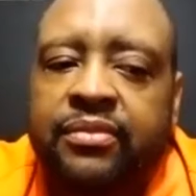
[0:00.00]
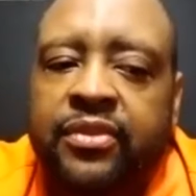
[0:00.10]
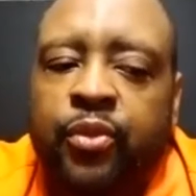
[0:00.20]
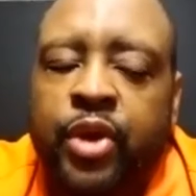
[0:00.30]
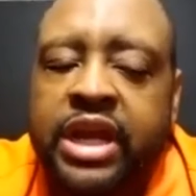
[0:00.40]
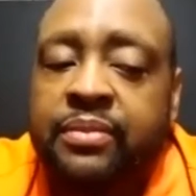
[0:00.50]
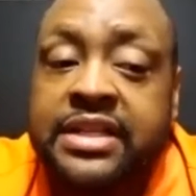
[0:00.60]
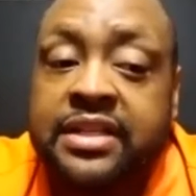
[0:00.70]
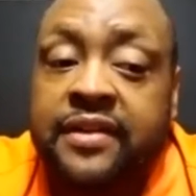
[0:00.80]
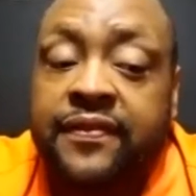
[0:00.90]
wean
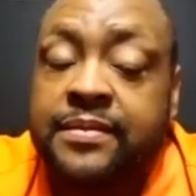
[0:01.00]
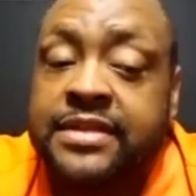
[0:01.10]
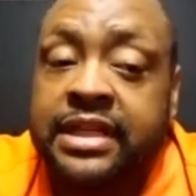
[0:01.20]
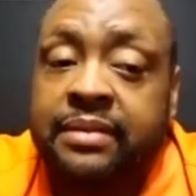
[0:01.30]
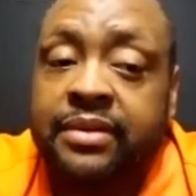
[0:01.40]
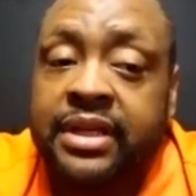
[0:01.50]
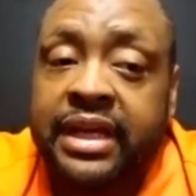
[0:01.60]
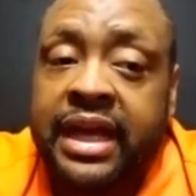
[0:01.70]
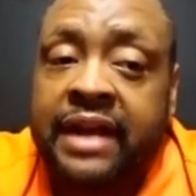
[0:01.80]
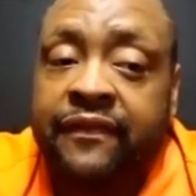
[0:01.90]
myself from sleep,
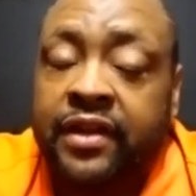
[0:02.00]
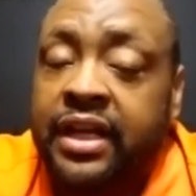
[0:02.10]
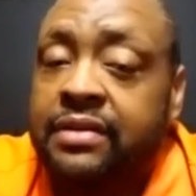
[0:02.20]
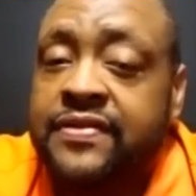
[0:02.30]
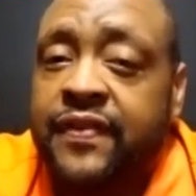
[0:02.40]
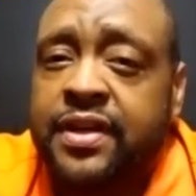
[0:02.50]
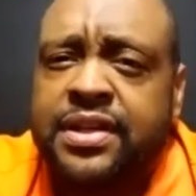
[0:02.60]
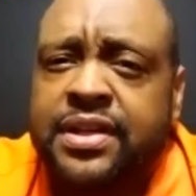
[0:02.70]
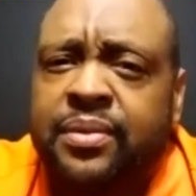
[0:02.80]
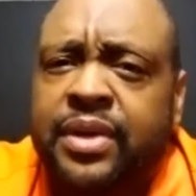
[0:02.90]
and I felt like I was
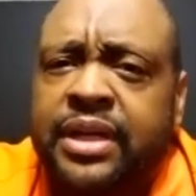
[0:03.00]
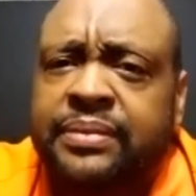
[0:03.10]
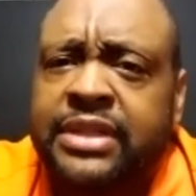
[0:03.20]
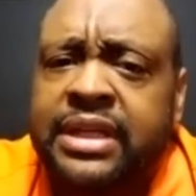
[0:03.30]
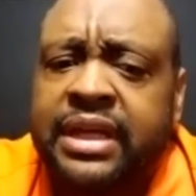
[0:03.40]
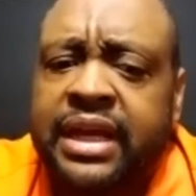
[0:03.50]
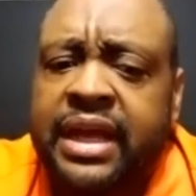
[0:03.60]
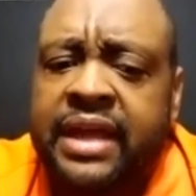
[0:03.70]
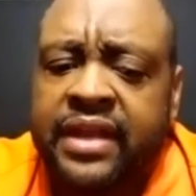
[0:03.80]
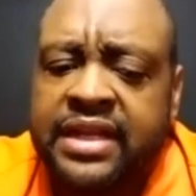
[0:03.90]
functioning well.
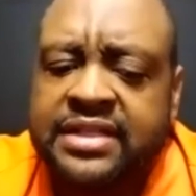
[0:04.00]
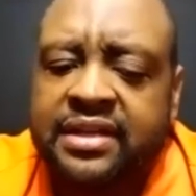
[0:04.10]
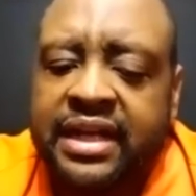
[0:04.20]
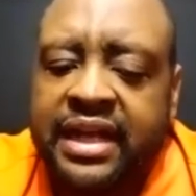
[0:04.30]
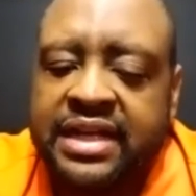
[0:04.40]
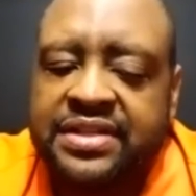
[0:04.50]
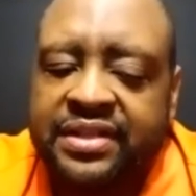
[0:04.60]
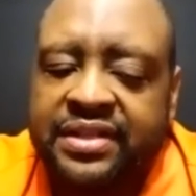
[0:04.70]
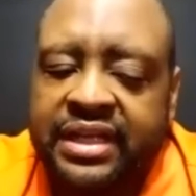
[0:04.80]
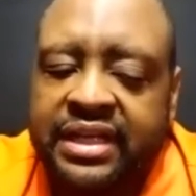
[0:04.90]
And then I started to
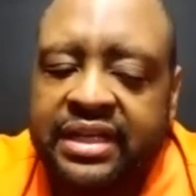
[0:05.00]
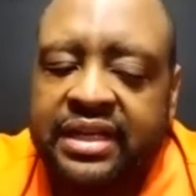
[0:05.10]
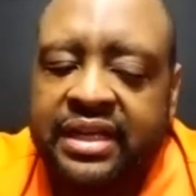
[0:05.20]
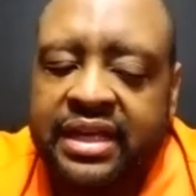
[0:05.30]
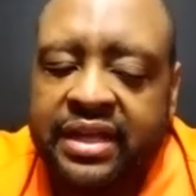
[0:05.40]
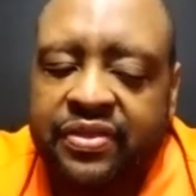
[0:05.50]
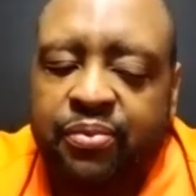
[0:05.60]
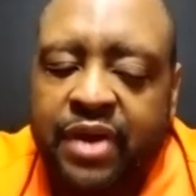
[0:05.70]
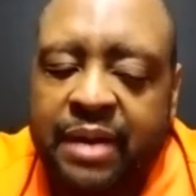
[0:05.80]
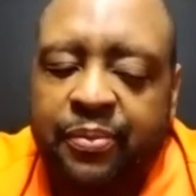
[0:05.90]
actually get the
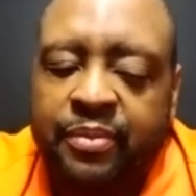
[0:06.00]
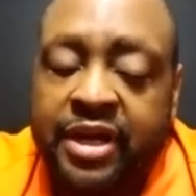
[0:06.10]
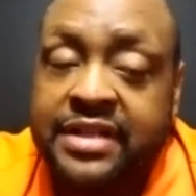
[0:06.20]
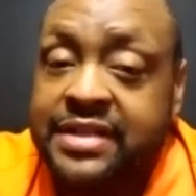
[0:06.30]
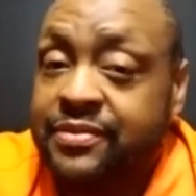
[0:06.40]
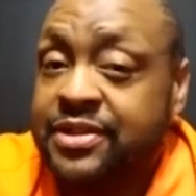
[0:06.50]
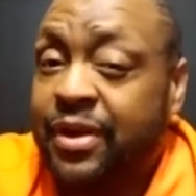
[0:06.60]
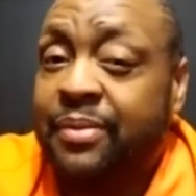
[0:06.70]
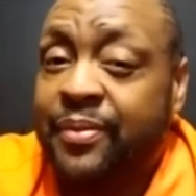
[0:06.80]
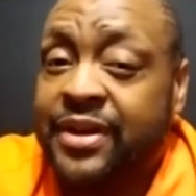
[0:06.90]
proper amount of sleep. Which the
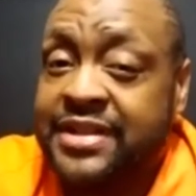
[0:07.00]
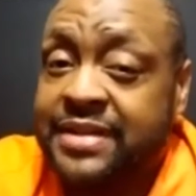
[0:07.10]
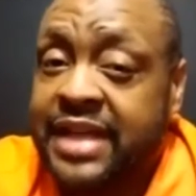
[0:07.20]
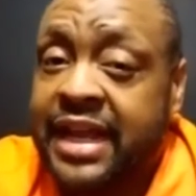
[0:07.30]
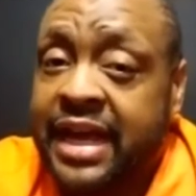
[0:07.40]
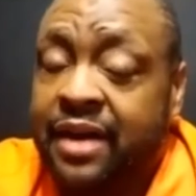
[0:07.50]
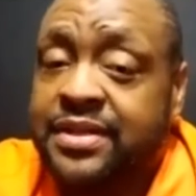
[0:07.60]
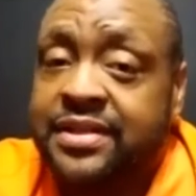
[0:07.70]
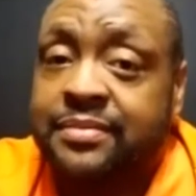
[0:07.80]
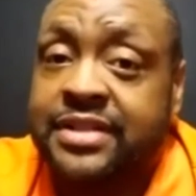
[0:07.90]
proper amount of sleep was 8
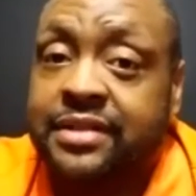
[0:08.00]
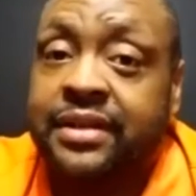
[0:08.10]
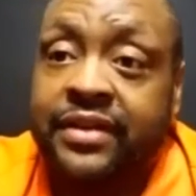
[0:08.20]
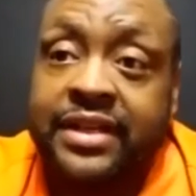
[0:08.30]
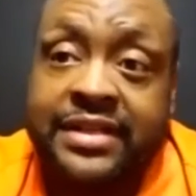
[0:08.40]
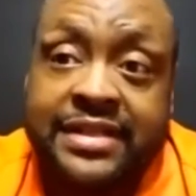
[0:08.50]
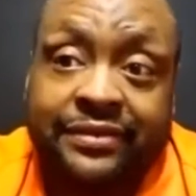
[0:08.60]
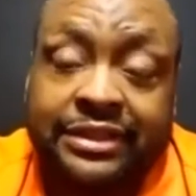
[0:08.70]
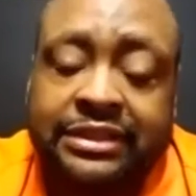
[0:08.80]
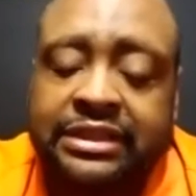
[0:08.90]
hours, so I'm still giving you
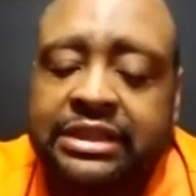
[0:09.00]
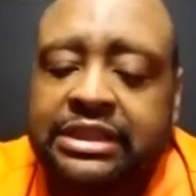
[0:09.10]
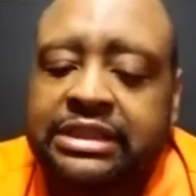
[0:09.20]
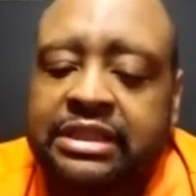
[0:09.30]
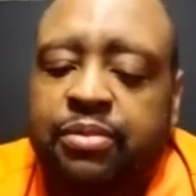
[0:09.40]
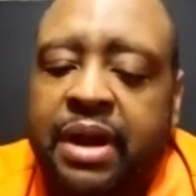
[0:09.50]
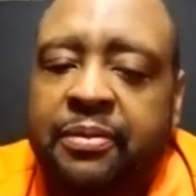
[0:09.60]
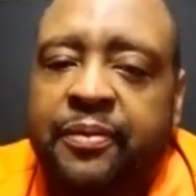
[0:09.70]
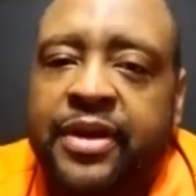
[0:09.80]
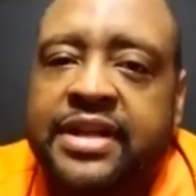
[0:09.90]
7, the
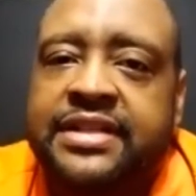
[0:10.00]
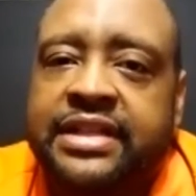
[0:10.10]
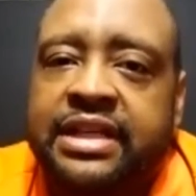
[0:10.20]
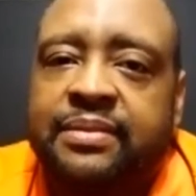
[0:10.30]
proper amount of sleep.